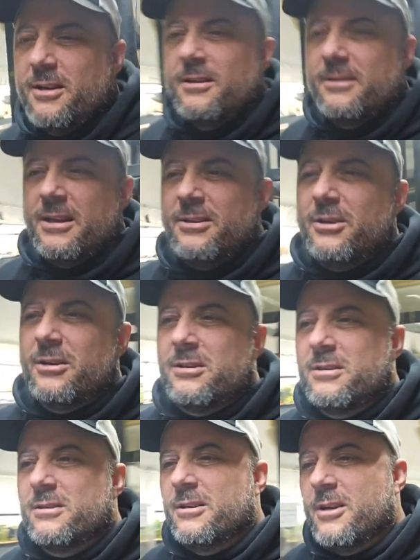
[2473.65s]
Then you
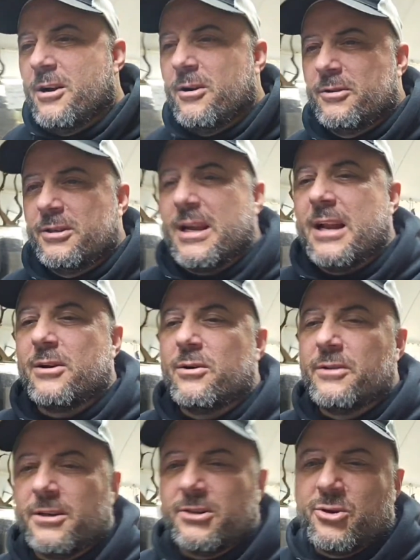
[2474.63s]
got to go in
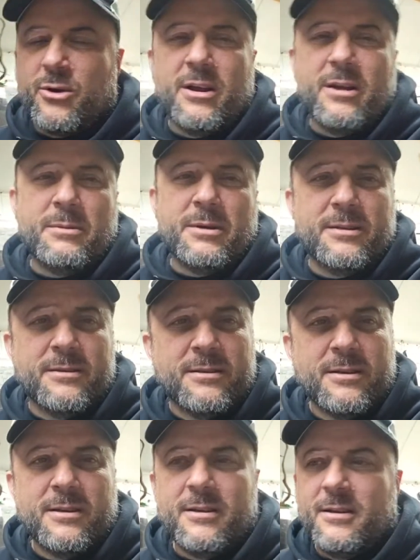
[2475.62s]
there, trim
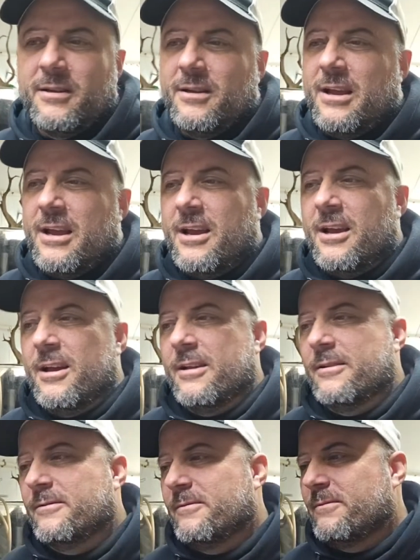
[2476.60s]
and